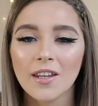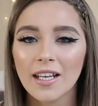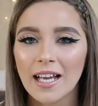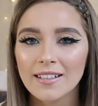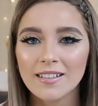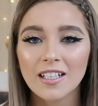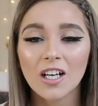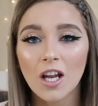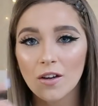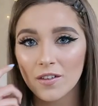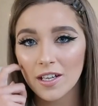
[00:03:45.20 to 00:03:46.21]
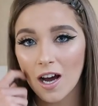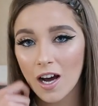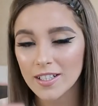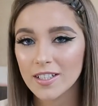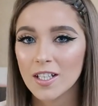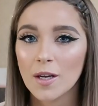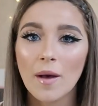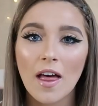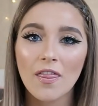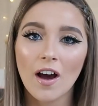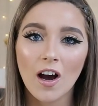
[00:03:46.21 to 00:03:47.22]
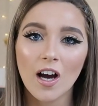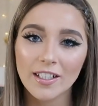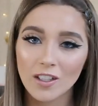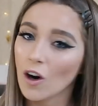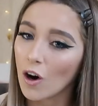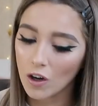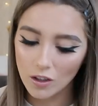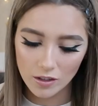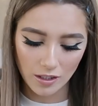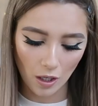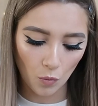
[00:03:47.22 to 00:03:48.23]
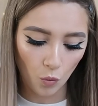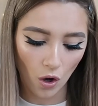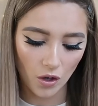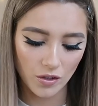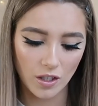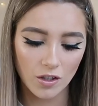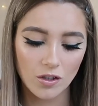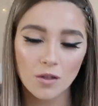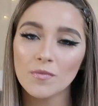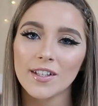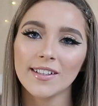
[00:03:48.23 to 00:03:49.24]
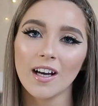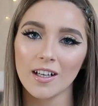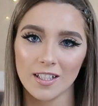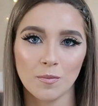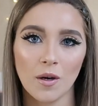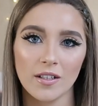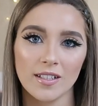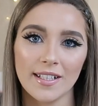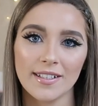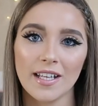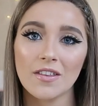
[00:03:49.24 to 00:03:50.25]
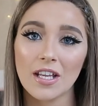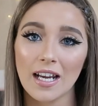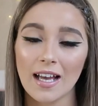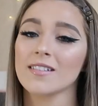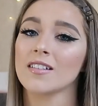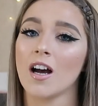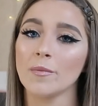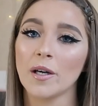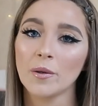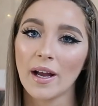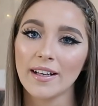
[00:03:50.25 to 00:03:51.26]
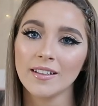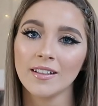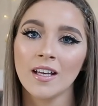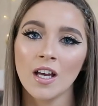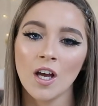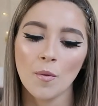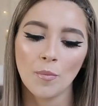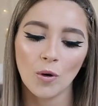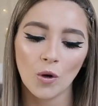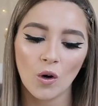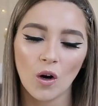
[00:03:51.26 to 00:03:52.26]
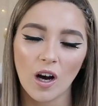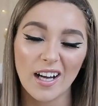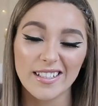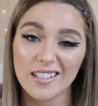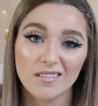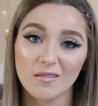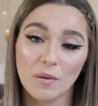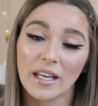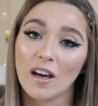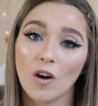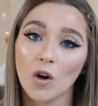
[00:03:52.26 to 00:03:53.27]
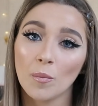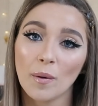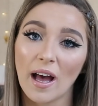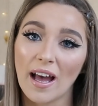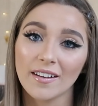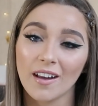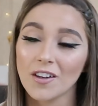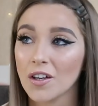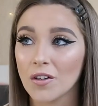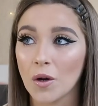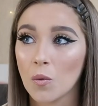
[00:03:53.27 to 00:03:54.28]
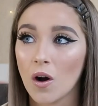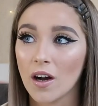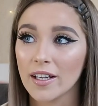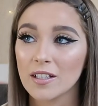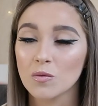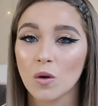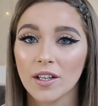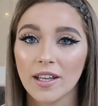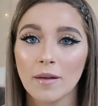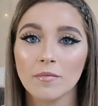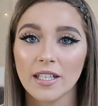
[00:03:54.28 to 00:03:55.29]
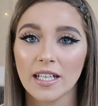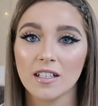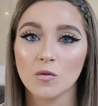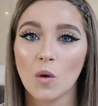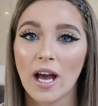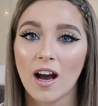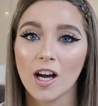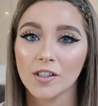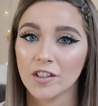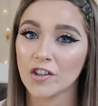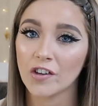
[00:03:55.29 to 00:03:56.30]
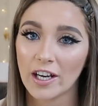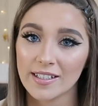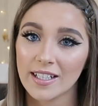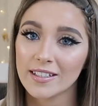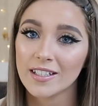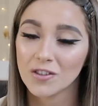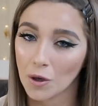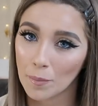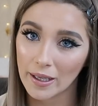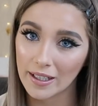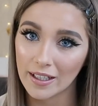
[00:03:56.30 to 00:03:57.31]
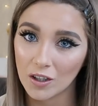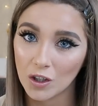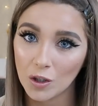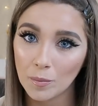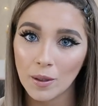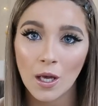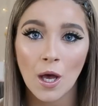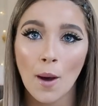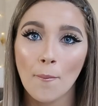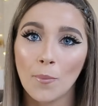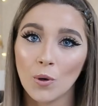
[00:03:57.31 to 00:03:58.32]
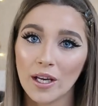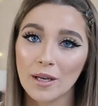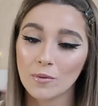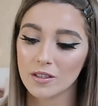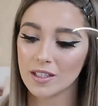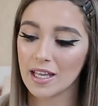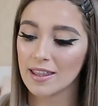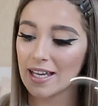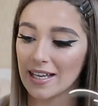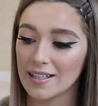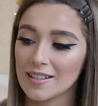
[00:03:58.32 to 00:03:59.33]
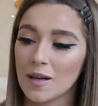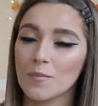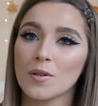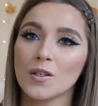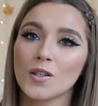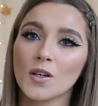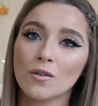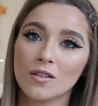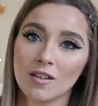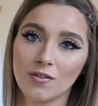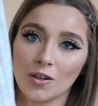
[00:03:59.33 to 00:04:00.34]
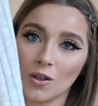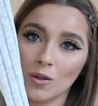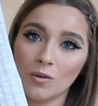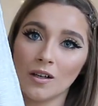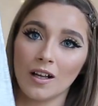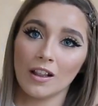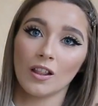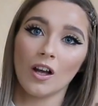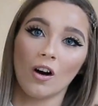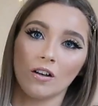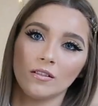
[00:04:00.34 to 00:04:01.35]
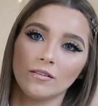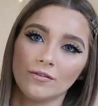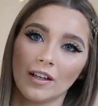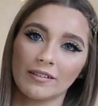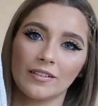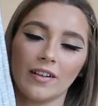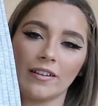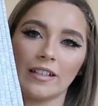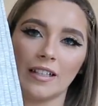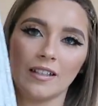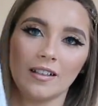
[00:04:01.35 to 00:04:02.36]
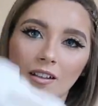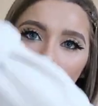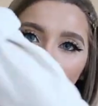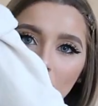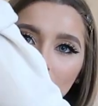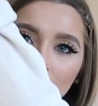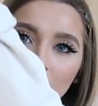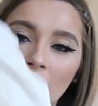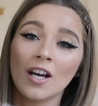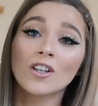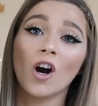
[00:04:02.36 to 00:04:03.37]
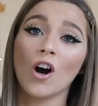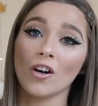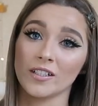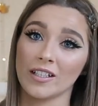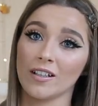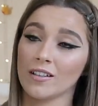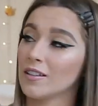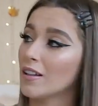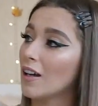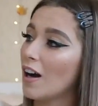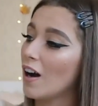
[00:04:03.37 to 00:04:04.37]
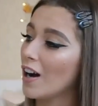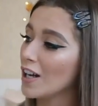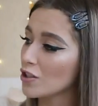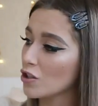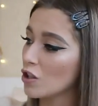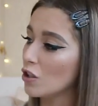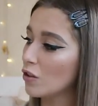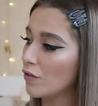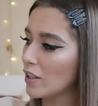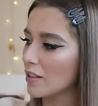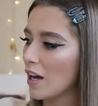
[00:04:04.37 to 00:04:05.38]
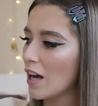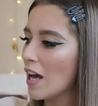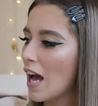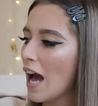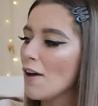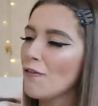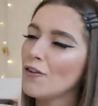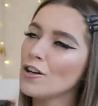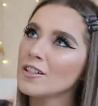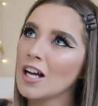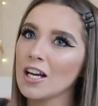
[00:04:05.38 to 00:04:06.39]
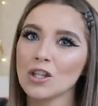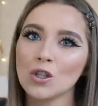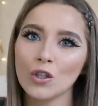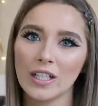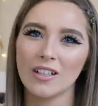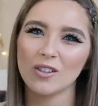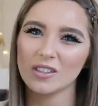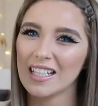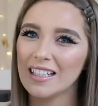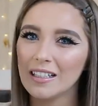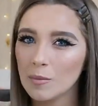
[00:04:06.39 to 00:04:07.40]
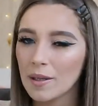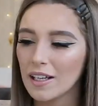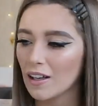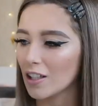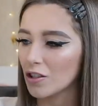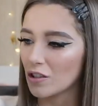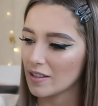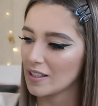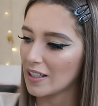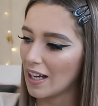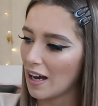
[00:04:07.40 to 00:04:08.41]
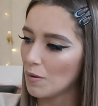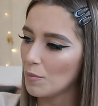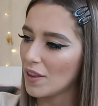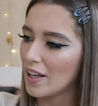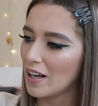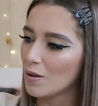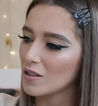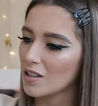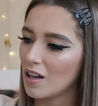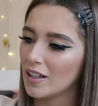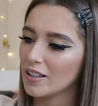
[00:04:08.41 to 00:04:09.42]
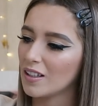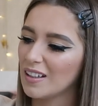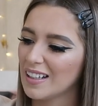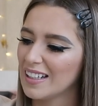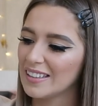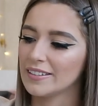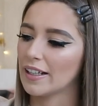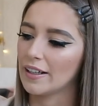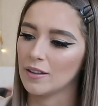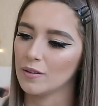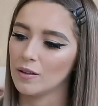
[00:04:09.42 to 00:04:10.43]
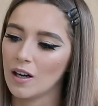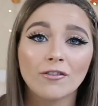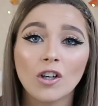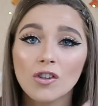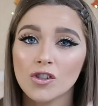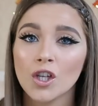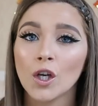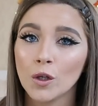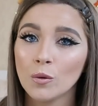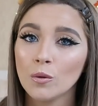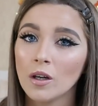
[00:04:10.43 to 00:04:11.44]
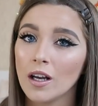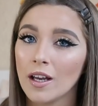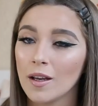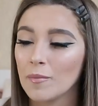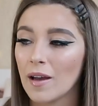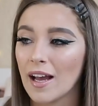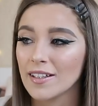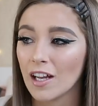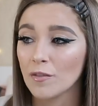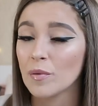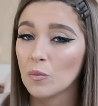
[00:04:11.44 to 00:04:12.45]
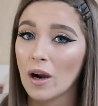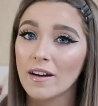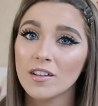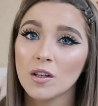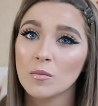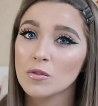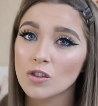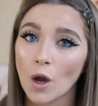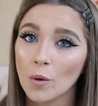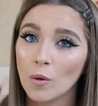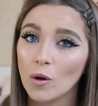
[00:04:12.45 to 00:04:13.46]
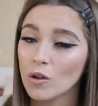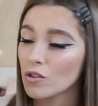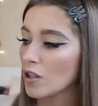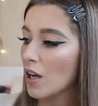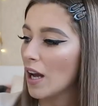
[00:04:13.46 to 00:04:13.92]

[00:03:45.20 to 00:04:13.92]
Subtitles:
the last clothing item that I got was something that I spotted the last time I went, but I didn't pick it up, and I don't know why. It's one of them things where I regretted not picking it up, but it was this beautiful long, very long cardigan. I just love this. At first I thought it looked a little bit like a dressing gown, but then I was like, no. I've got two and I've been wearing them so much